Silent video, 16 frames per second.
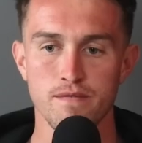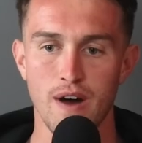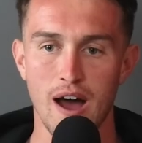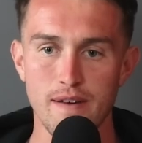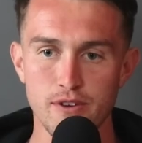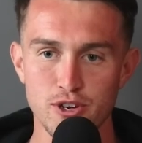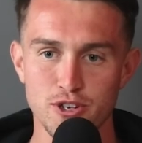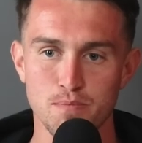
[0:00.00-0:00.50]

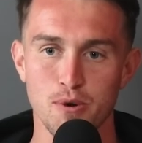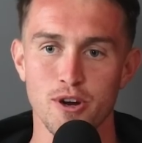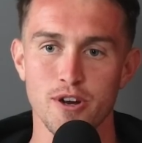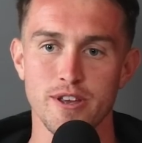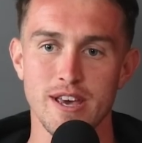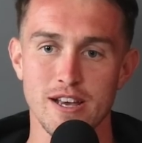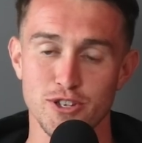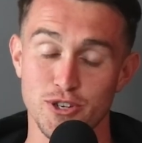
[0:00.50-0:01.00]
Five years
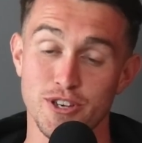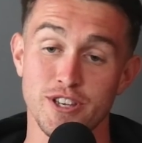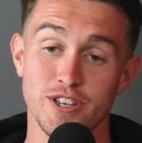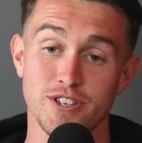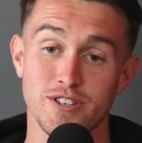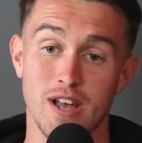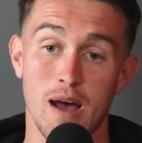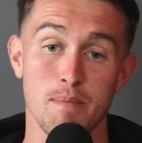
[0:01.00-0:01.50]
apart, yeah. So
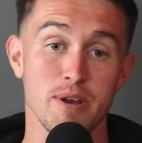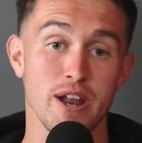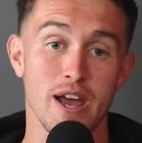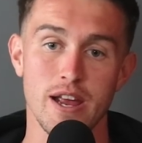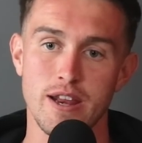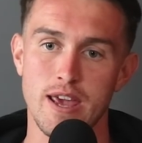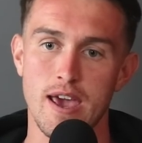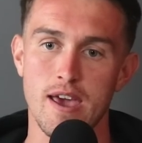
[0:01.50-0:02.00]
he's I'm a
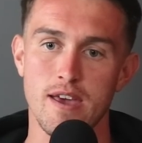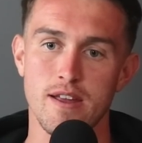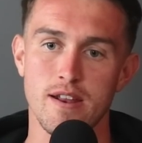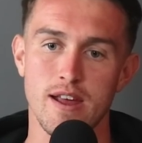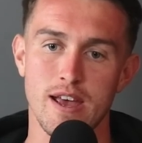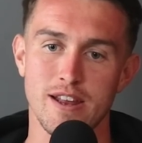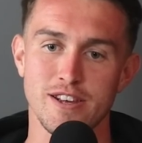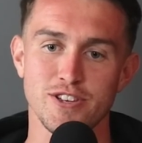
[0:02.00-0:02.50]

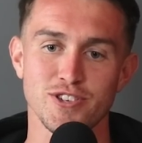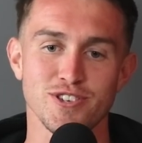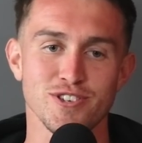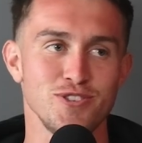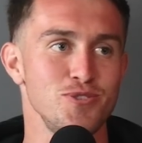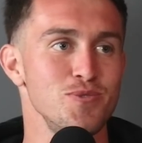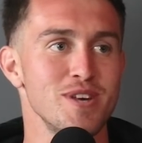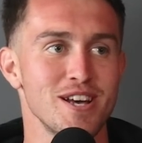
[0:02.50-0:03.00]
'98 and he's
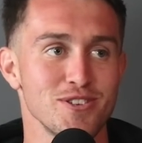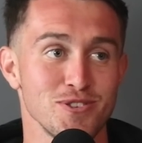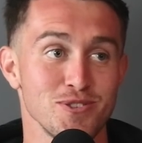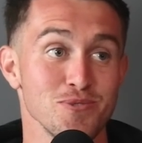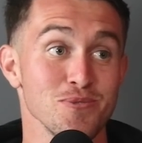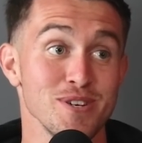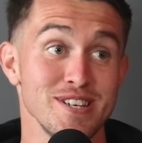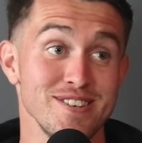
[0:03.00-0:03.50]
a
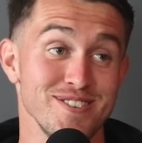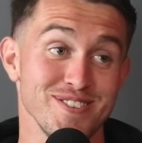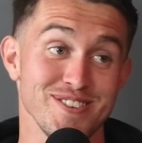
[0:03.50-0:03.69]
2003.